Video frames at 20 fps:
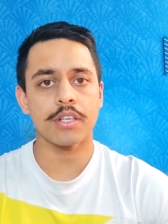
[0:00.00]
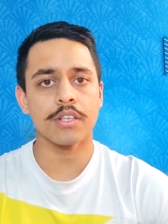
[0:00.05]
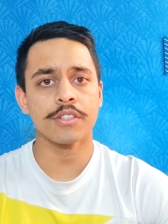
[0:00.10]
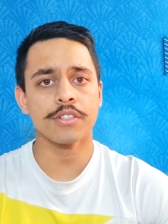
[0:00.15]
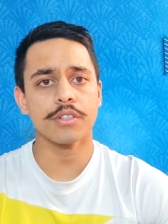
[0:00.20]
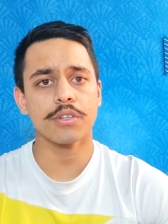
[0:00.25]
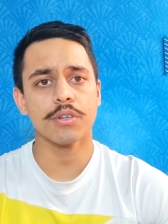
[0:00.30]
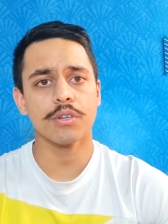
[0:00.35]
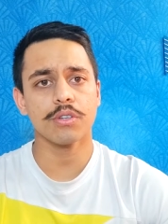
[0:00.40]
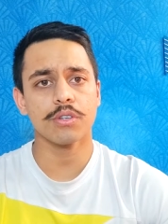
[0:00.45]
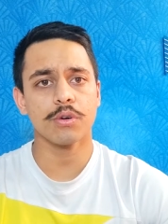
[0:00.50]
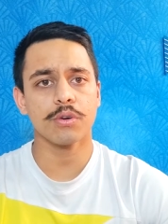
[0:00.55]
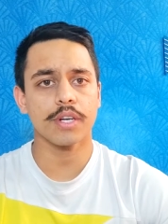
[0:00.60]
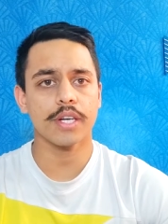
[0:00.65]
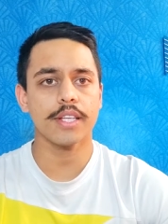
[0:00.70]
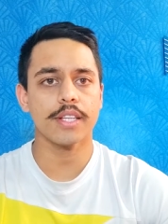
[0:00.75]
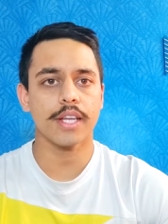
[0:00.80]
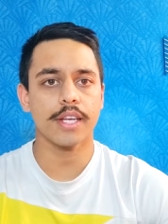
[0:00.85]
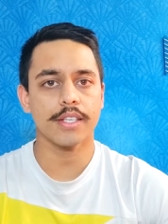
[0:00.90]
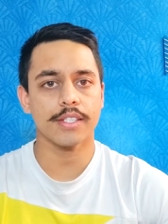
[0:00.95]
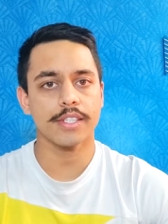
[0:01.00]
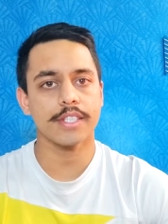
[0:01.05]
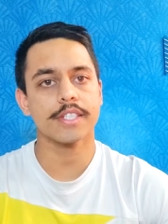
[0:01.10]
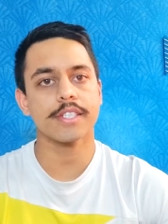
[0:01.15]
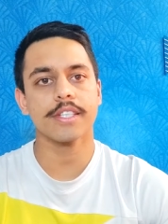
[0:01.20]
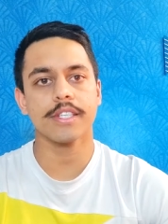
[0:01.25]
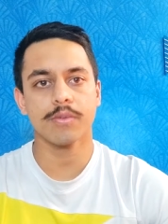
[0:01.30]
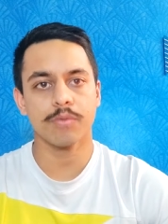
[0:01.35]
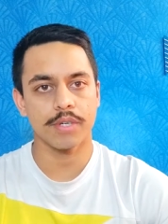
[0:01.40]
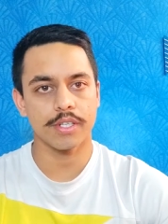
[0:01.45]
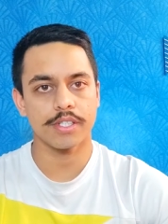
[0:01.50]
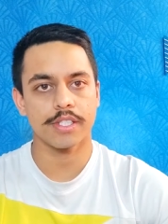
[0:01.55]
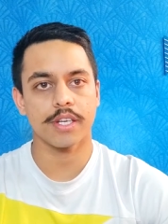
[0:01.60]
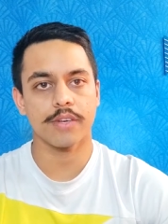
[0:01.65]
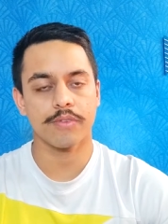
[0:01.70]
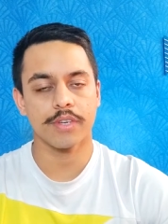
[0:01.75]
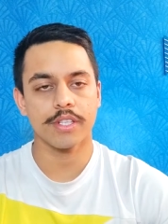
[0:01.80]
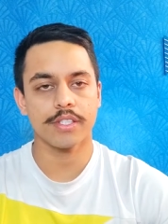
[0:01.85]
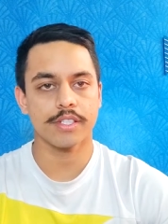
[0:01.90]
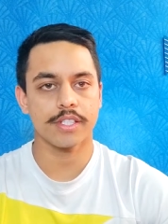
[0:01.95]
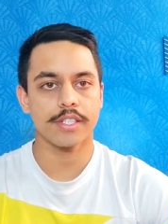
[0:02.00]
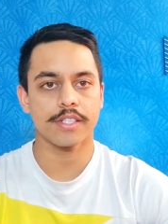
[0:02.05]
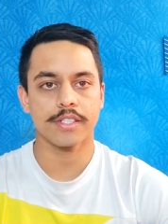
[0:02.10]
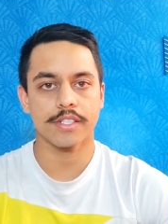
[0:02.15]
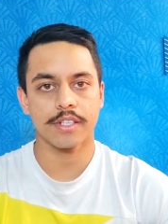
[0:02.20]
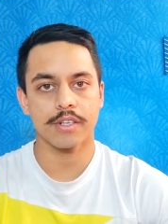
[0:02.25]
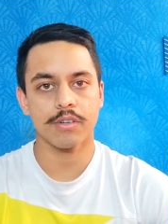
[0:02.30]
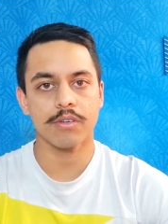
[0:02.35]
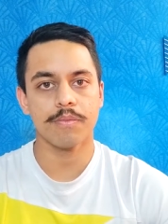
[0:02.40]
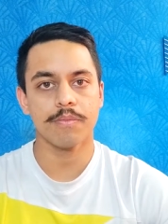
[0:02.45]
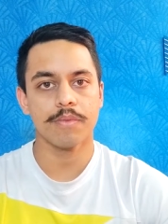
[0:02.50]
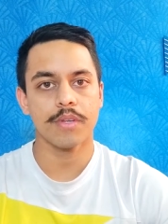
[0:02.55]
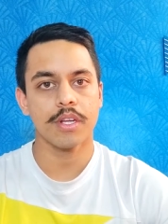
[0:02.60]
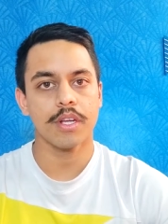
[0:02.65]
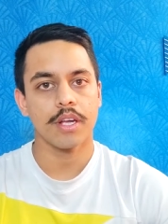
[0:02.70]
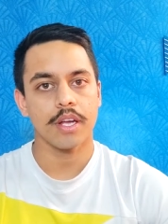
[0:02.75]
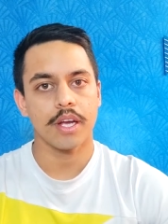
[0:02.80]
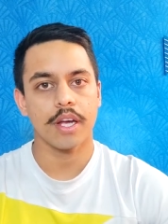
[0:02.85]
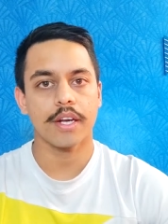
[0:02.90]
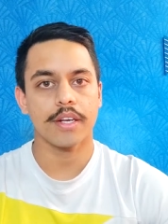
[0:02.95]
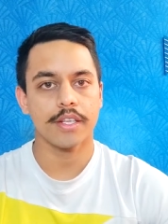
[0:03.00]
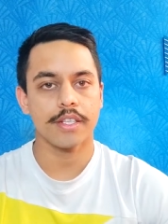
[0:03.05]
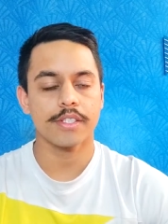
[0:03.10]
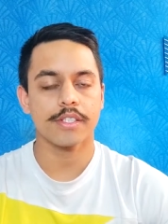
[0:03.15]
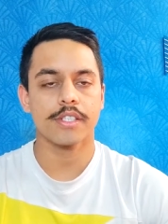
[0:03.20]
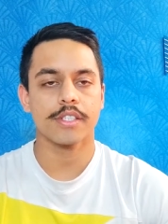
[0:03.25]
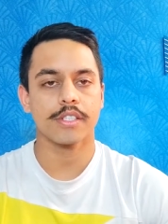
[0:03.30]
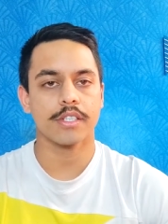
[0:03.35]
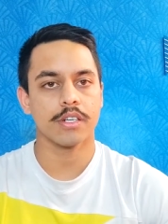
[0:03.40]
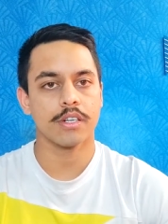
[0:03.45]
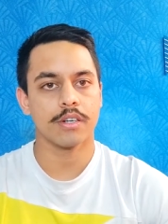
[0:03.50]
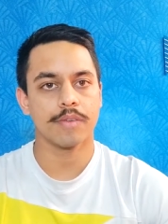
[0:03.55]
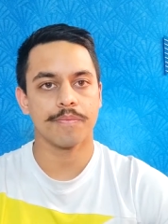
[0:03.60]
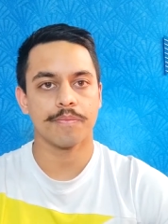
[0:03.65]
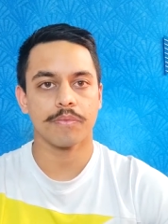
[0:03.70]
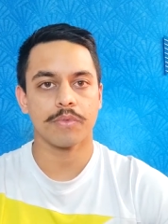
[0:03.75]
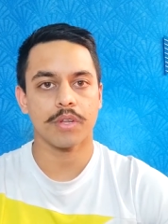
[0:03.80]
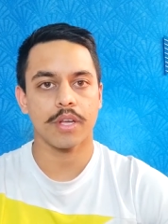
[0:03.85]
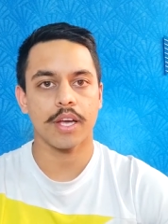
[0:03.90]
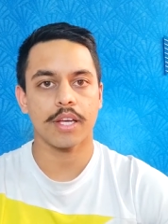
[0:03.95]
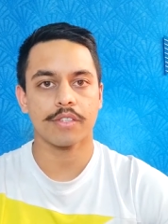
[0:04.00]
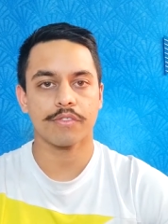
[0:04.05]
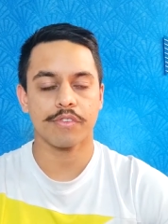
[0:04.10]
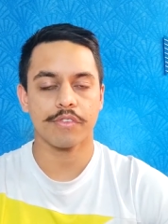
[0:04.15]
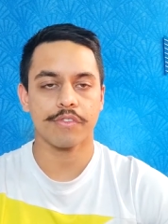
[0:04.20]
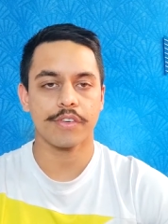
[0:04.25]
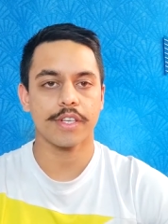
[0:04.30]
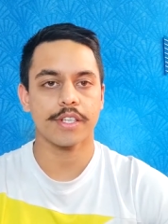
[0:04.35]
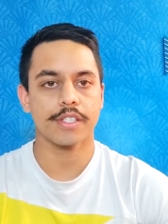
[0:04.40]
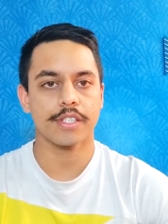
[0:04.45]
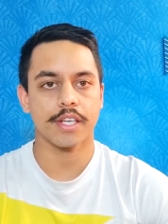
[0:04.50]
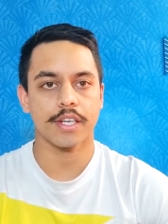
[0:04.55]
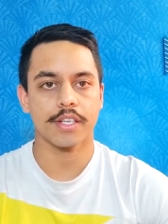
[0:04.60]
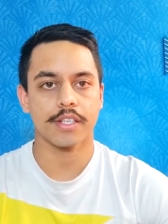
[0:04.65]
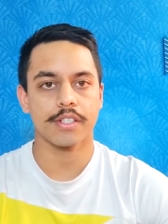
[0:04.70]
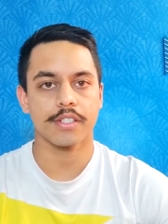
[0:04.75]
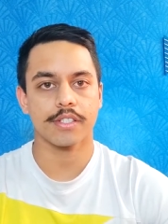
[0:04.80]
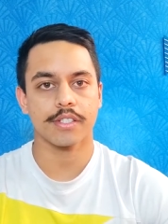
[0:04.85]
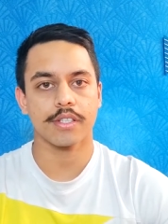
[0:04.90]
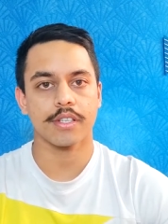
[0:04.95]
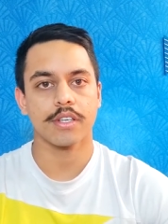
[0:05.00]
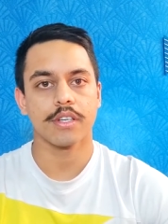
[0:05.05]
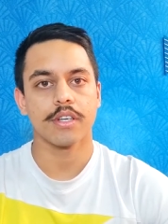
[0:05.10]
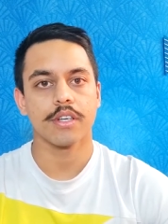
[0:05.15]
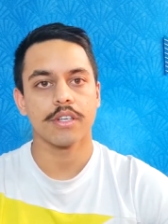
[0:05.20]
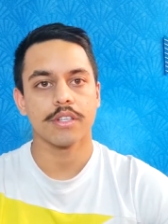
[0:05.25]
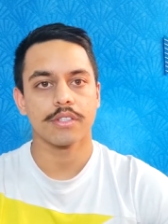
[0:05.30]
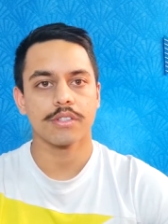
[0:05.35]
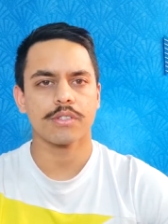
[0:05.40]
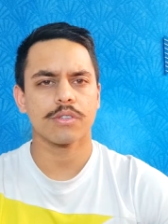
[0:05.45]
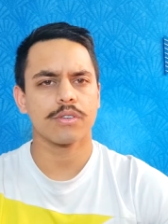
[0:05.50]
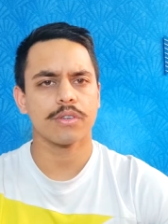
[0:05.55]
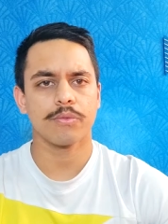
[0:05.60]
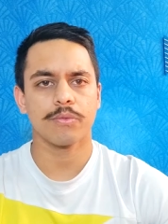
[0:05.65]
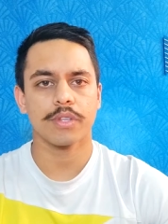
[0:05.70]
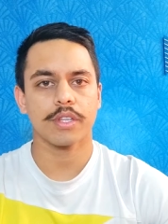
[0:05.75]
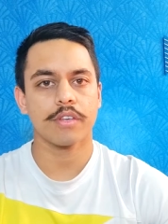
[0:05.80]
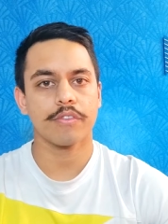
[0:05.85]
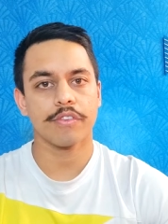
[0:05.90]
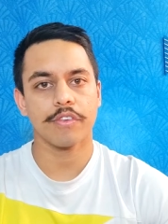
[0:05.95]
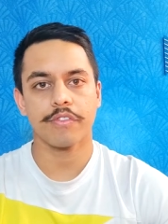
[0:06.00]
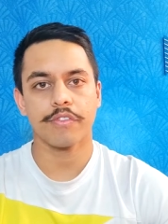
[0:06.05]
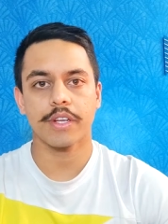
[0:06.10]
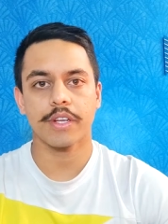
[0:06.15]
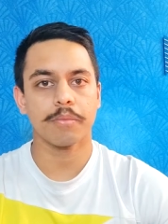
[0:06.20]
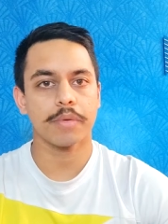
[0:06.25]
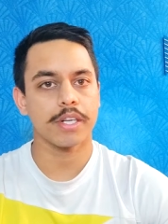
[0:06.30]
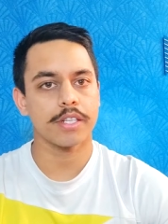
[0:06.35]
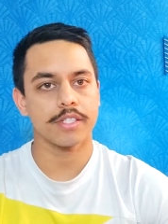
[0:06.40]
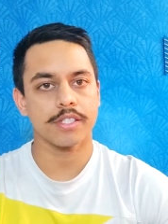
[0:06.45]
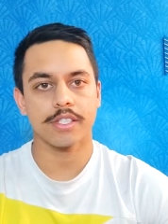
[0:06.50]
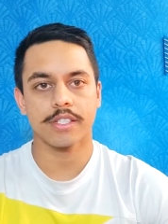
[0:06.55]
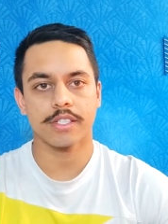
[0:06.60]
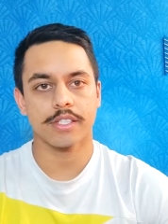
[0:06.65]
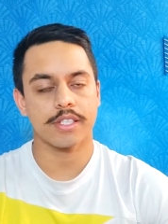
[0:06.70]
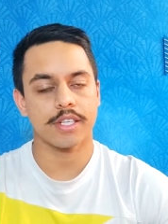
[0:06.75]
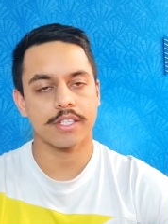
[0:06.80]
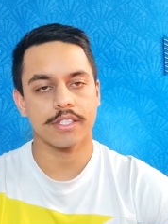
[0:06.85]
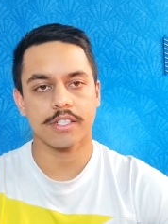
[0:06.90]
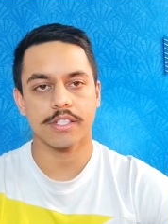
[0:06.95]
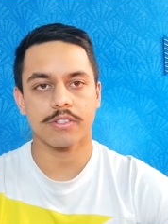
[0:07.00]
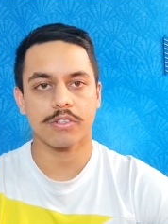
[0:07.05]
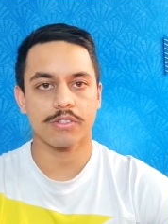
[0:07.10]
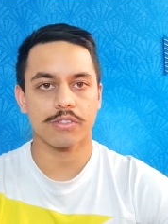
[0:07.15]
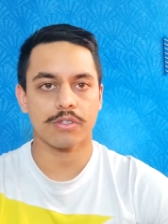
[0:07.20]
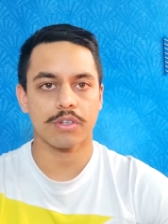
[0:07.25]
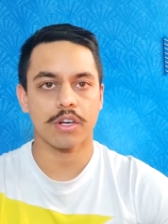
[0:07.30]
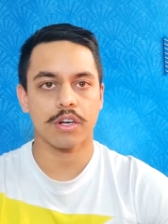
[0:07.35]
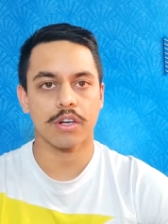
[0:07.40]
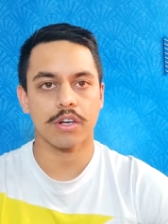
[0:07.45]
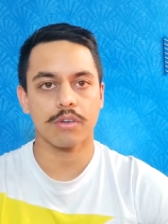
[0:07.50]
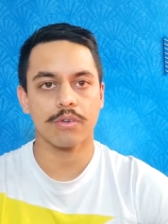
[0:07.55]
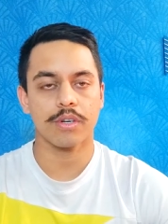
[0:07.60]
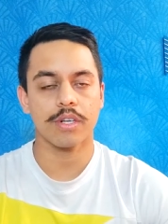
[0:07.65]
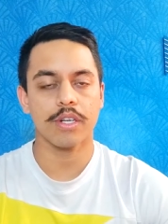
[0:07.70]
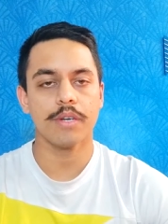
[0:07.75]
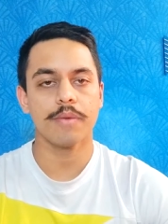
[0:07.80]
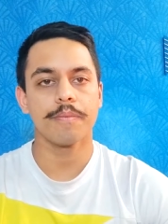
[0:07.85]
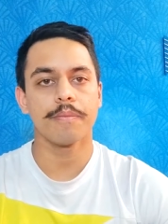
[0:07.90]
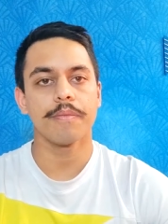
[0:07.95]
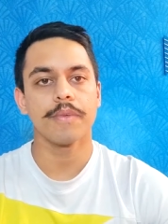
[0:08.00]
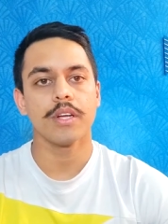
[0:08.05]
So totally there are 60 words given, 60, and each has 15 seconds. So within 15 minutes, this test is also concluded.